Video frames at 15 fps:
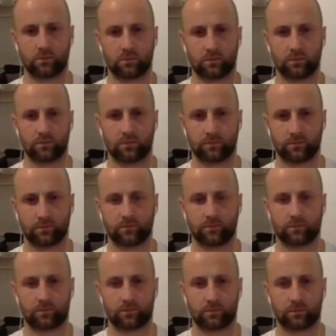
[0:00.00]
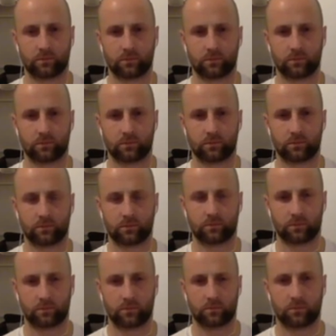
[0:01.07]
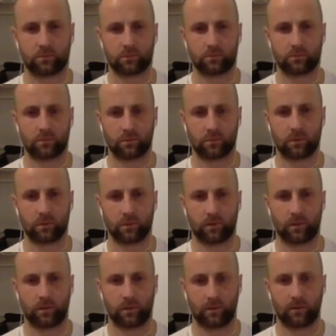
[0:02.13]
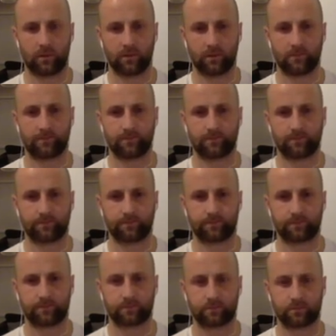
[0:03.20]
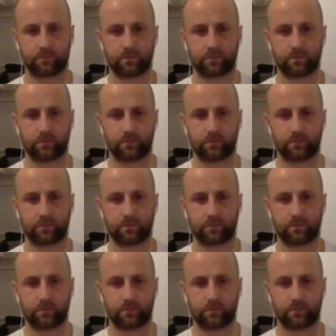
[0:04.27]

(not speaking)